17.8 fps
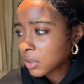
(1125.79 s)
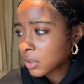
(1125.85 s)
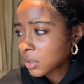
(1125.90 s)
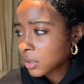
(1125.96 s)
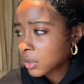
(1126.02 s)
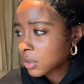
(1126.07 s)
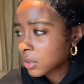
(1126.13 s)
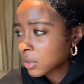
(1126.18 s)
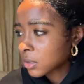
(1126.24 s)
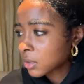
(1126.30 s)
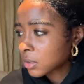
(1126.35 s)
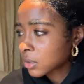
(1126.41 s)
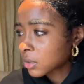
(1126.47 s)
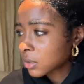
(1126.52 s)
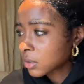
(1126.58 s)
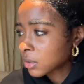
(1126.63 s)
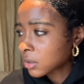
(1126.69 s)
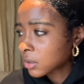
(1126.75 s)

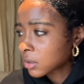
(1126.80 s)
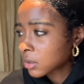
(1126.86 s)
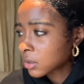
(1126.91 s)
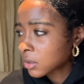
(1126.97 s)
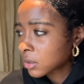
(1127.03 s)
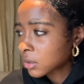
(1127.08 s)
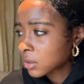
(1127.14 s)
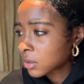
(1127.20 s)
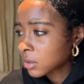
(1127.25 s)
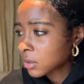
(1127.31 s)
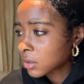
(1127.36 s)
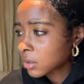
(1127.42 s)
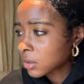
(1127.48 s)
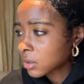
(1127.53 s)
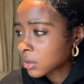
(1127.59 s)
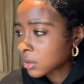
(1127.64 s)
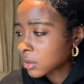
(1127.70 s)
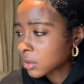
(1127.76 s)

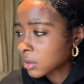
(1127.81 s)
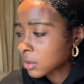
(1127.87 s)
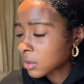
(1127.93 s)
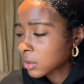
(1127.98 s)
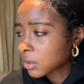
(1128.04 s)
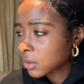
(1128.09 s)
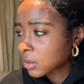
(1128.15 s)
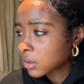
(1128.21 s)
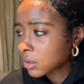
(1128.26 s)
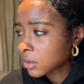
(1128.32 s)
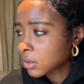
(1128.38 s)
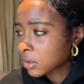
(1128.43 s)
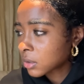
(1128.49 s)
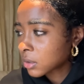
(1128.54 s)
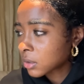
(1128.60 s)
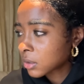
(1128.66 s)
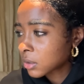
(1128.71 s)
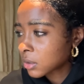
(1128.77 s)

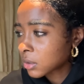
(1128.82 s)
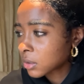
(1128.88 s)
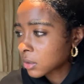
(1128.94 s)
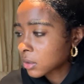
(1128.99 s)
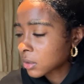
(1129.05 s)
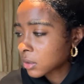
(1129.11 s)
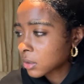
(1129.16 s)
[no speech]